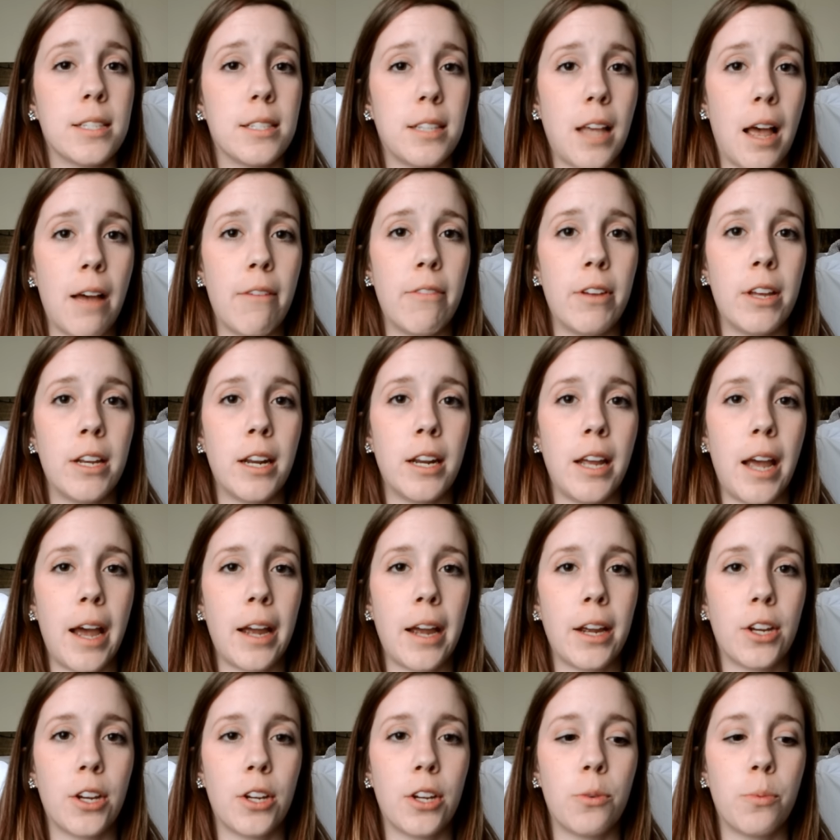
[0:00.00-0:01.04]
seven
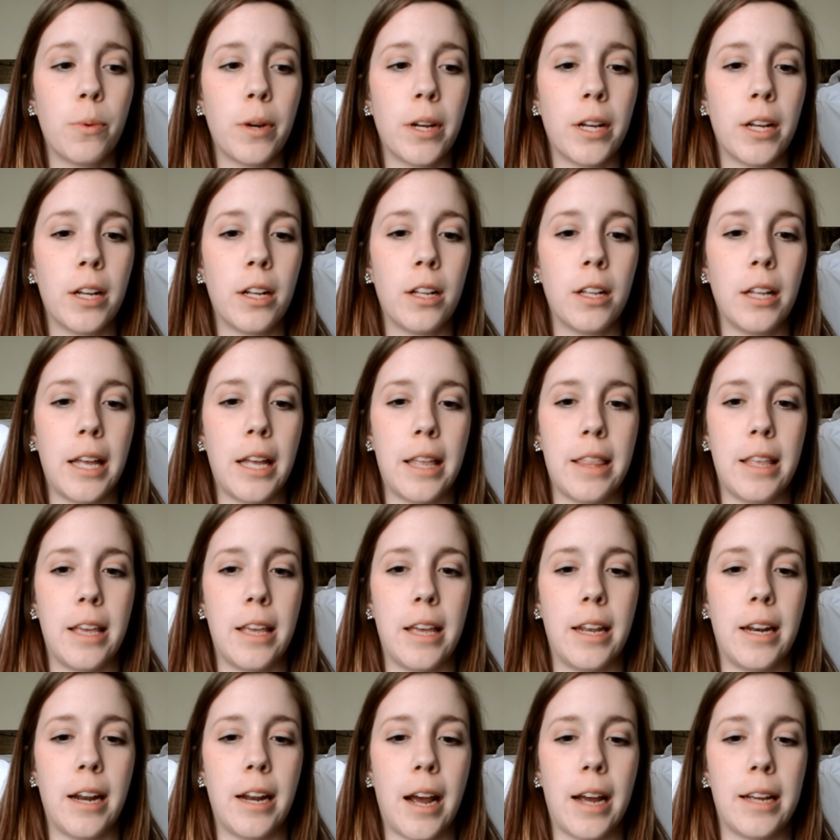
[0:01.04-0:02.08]
at Goodwill and
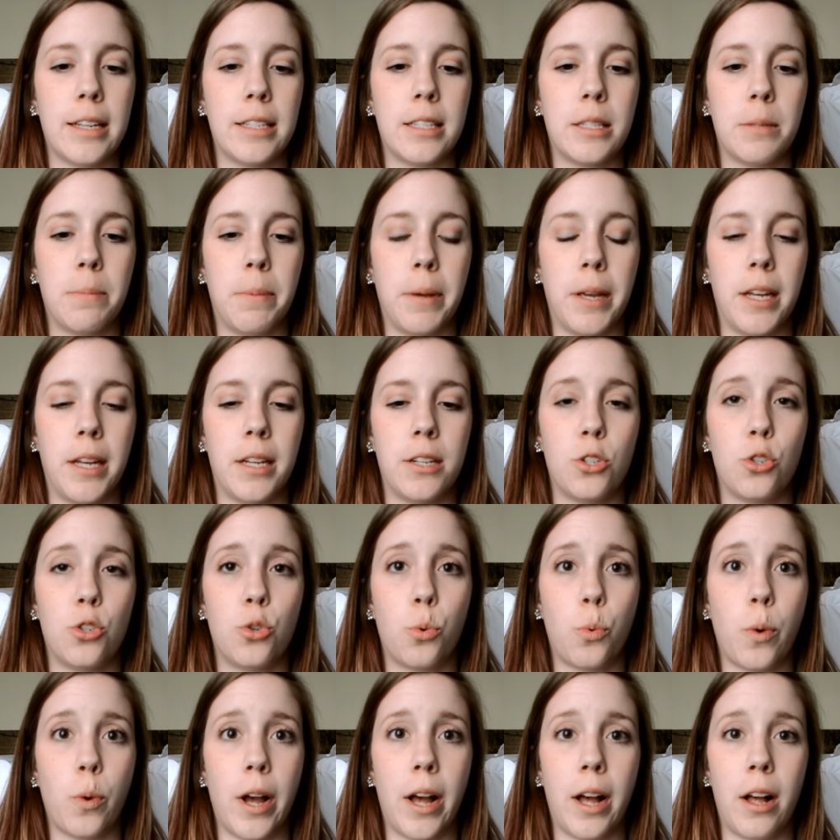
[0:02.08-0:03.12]
then I spent
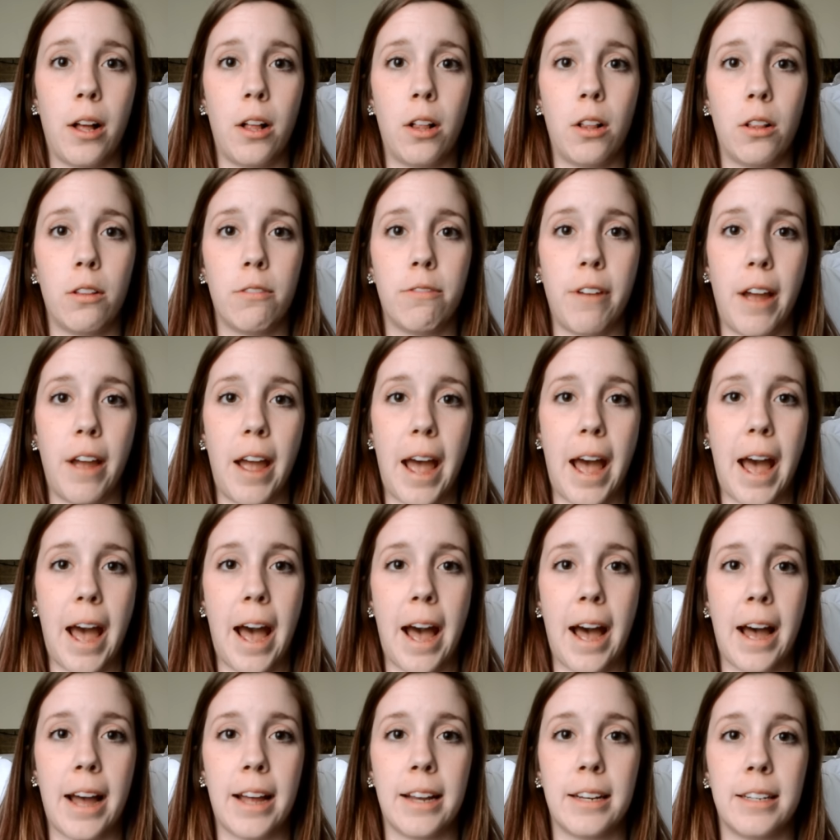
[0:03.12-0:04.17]
twelve
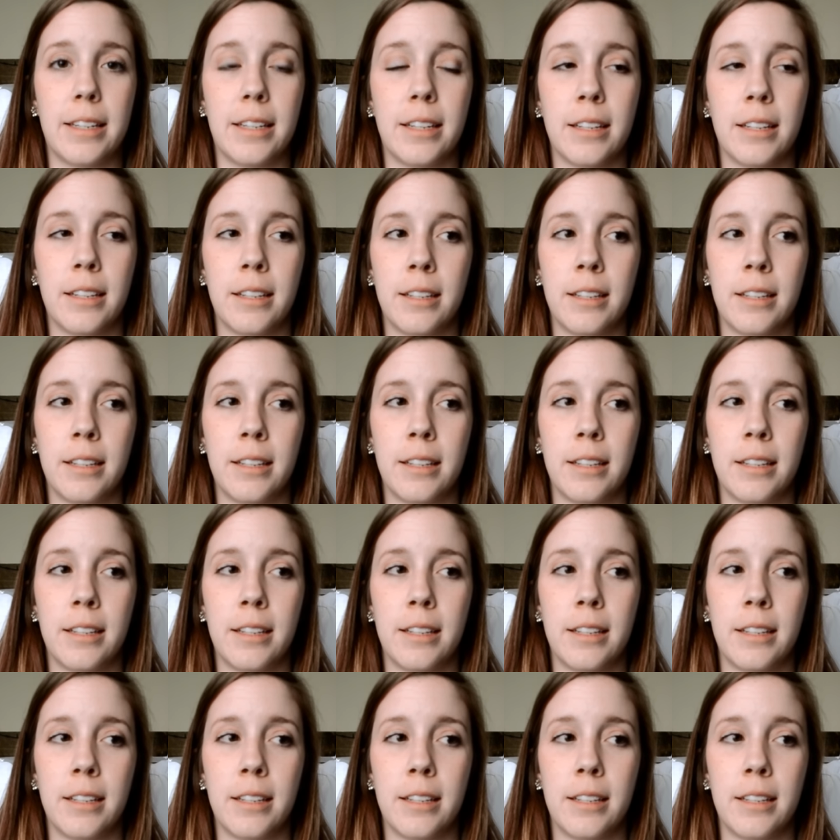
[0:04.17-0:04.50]
at...